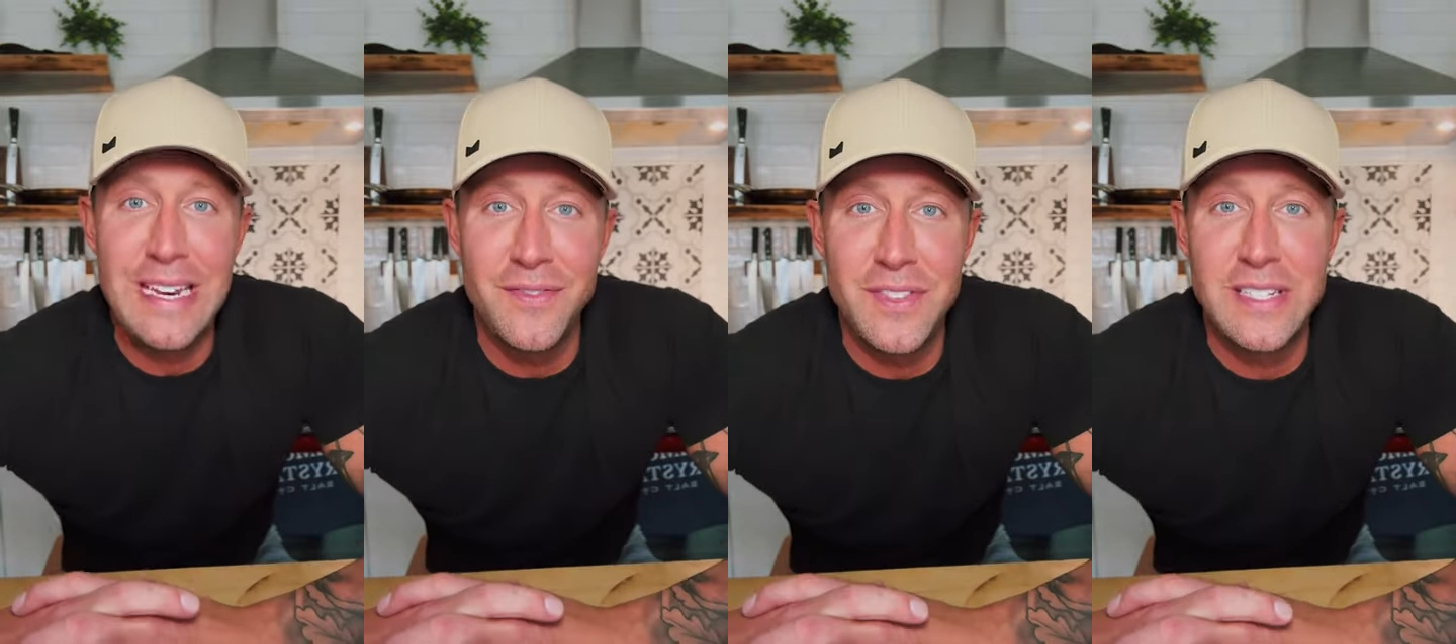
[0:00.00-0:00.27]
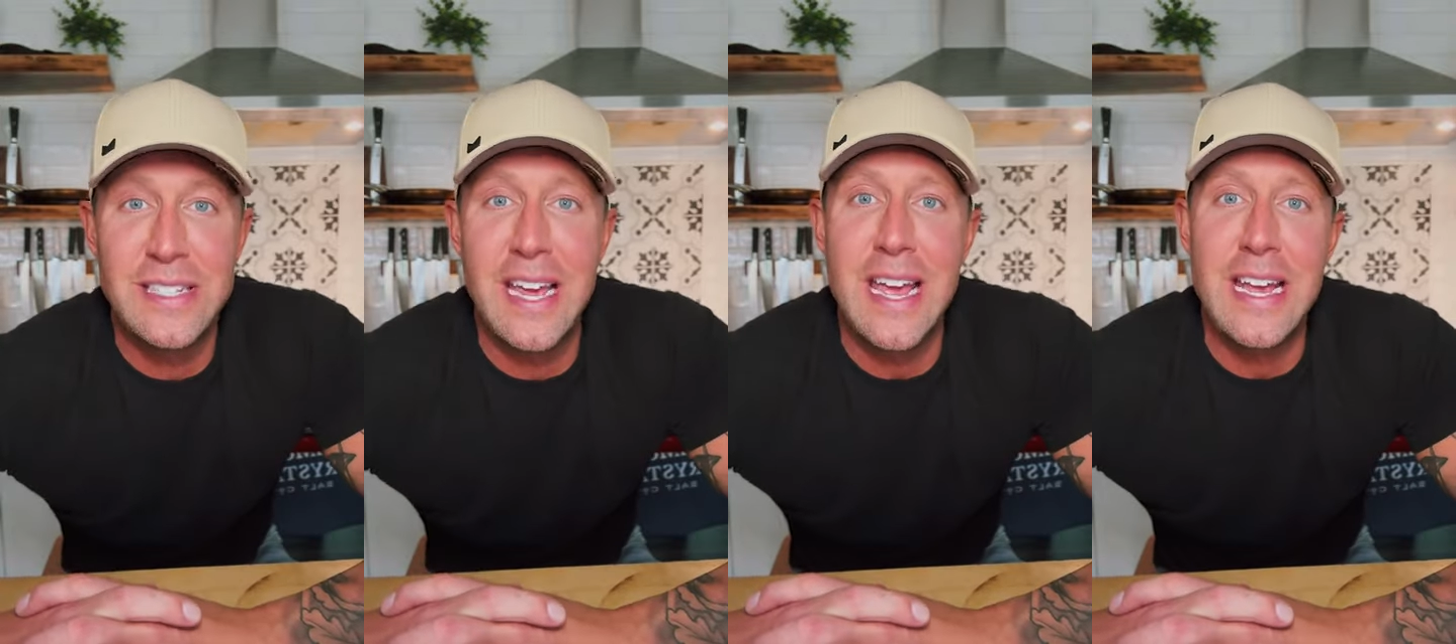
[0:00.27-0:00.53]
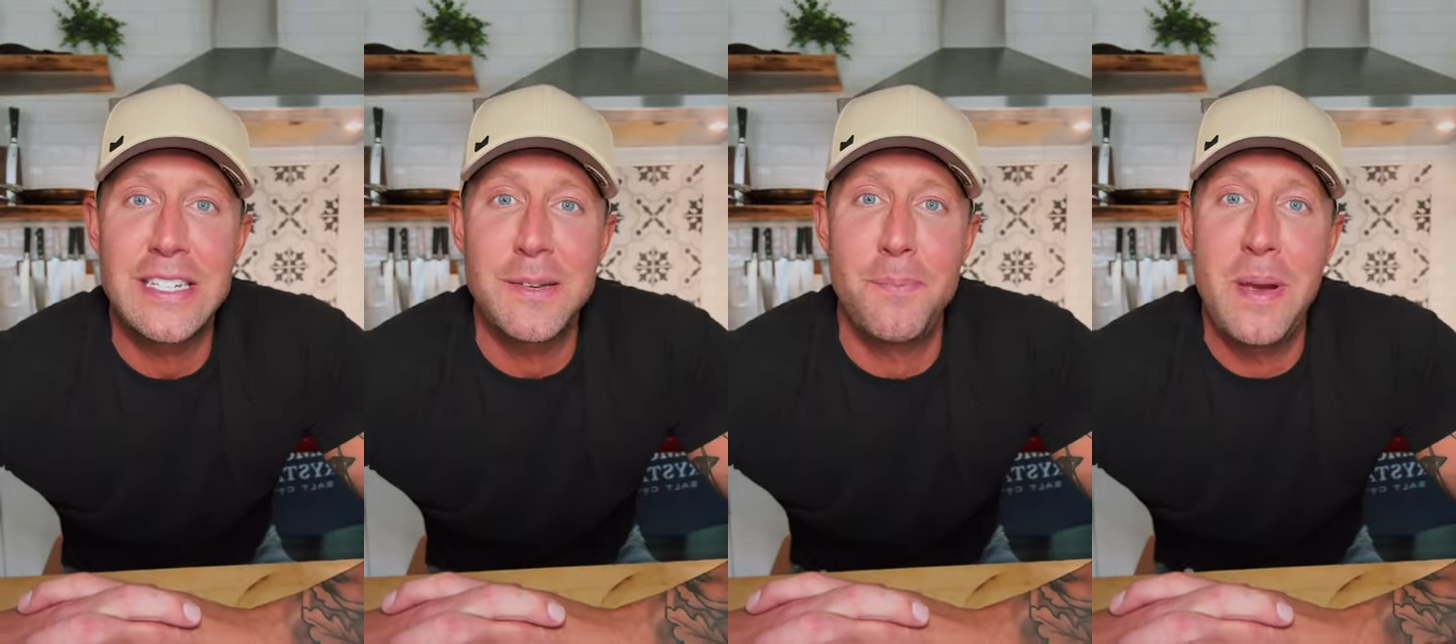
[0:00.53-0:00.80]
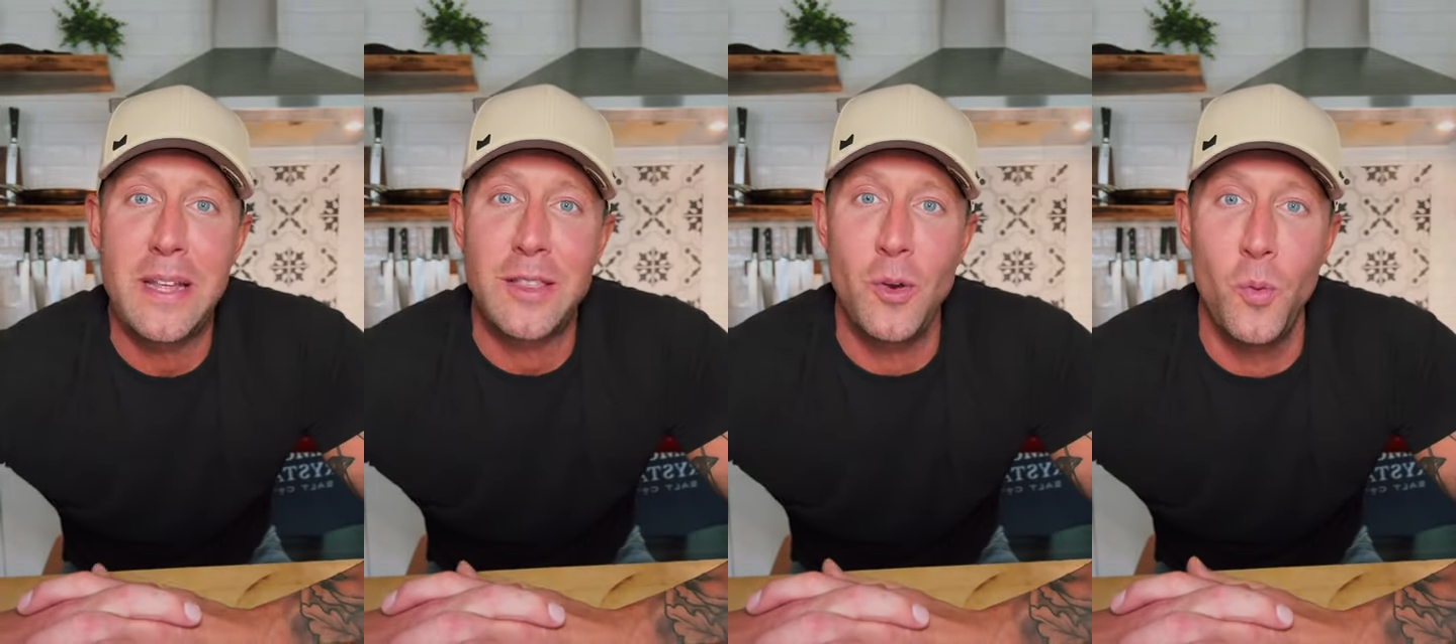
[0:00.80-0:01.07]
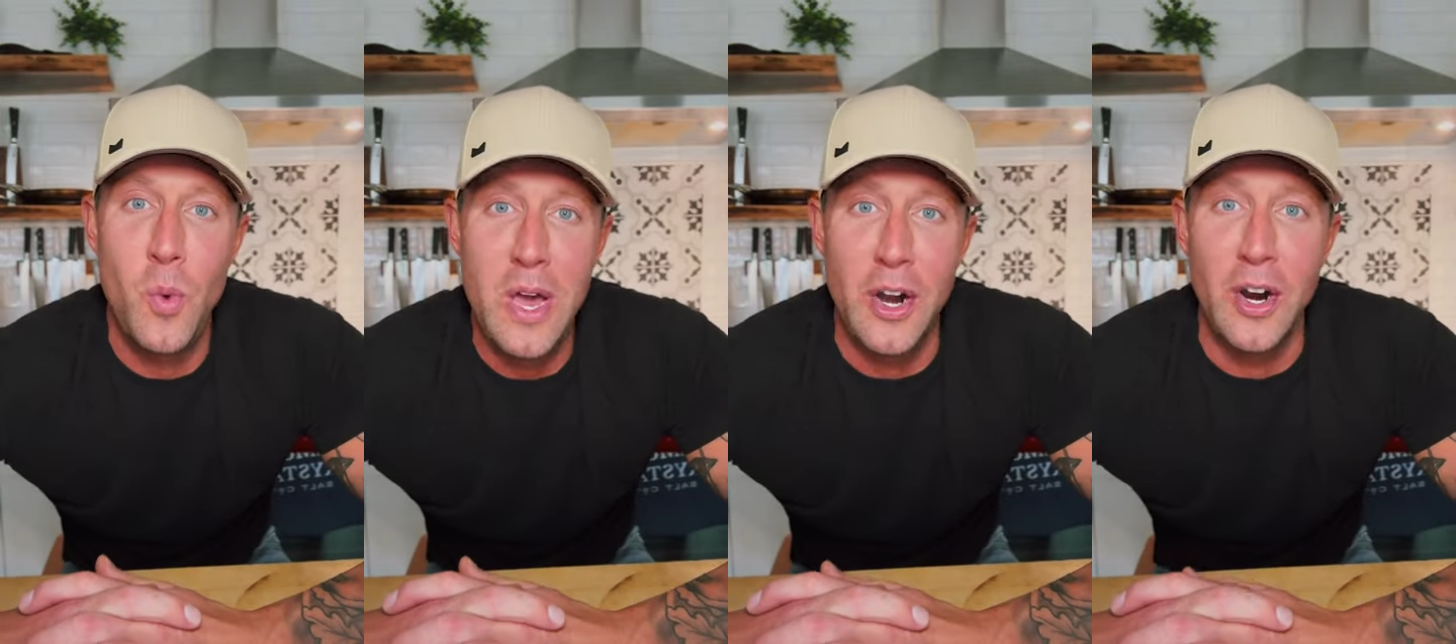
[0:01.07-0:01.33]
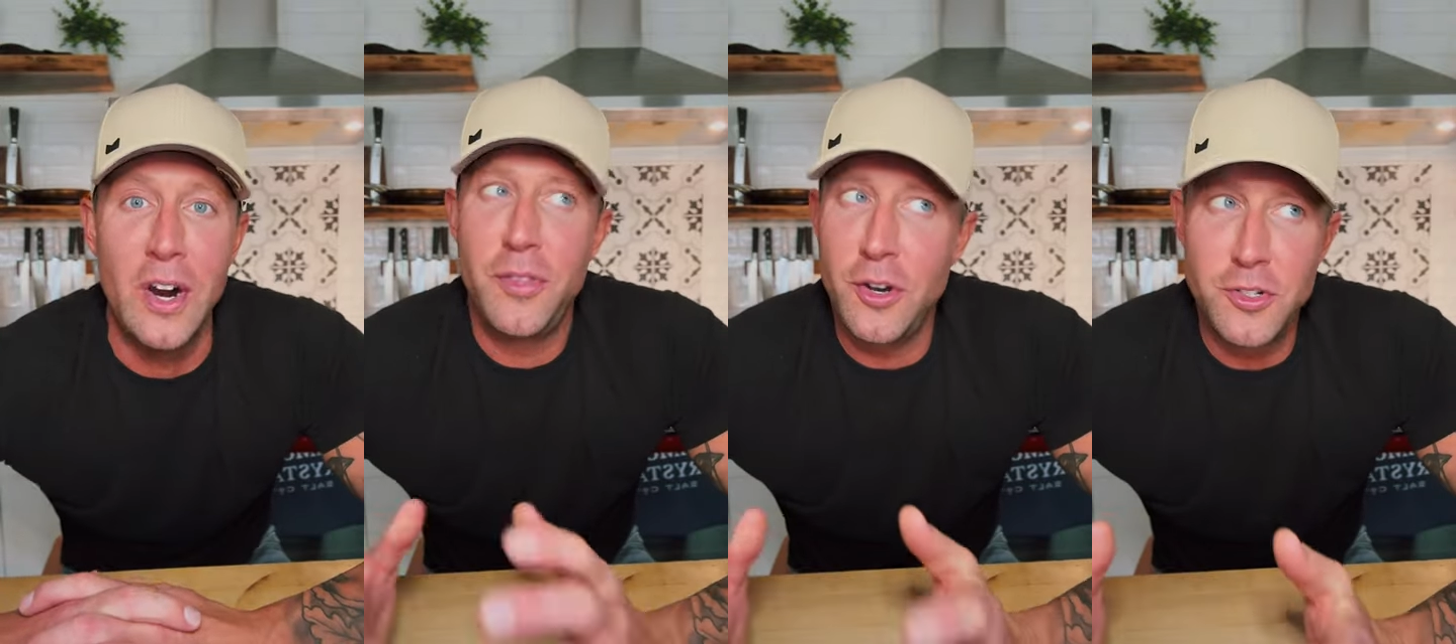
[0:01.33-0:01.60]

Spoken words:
end of the day to pick the winner.